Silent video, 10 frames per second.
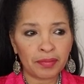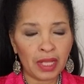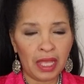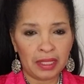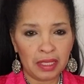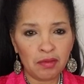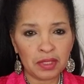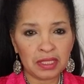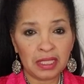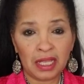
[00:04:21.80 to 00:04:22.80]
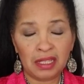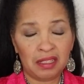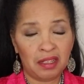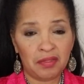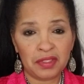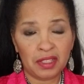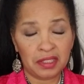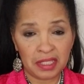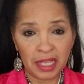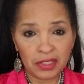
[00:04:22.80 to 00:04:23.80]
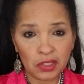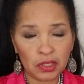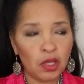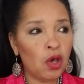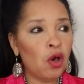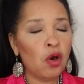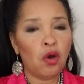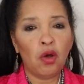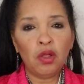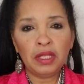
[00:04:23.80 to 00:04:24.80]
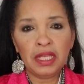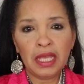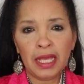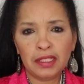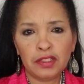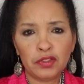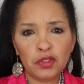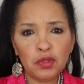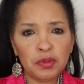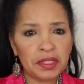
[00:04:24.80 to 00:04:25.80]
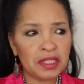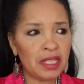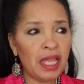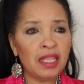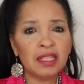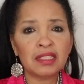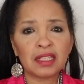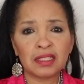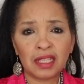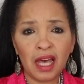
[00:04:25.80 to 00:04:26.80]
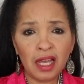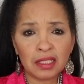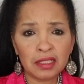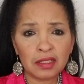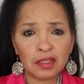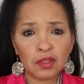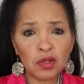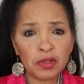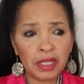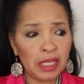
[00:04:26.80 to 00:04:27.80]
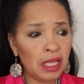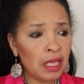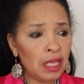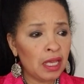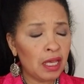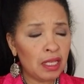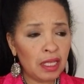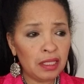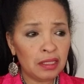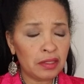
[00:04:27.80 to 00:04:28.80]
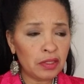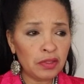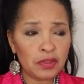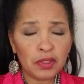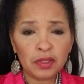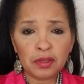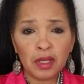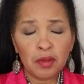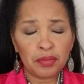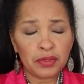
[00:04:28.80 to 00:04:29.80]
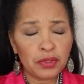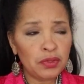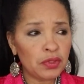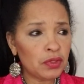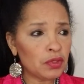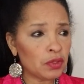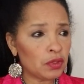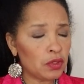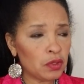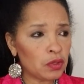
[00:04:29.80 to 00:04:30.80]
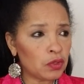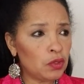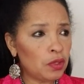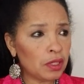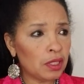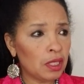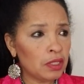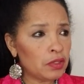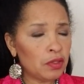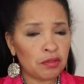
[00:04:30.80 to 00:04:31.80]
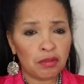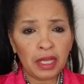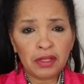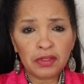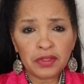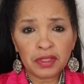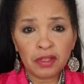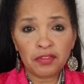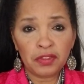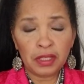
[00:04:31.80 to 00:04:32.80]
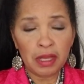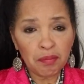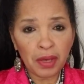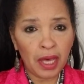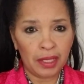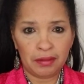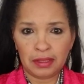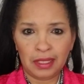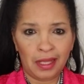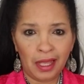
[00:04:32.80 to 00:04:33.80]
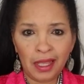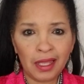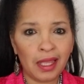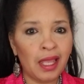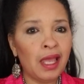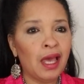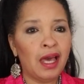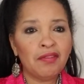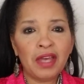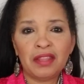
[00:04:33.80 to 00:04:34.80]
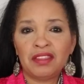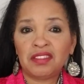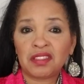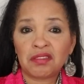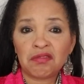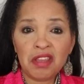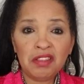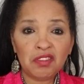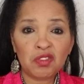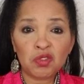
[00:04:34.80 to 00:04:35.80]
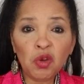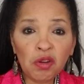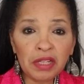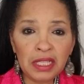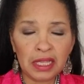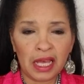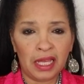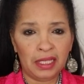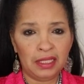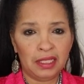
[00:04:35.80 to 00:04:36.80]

and he wasn't getting enough attention, all he had to do was take this concocted story and to the producers or to the writers of Empire and say, hey, I've got this great storyline.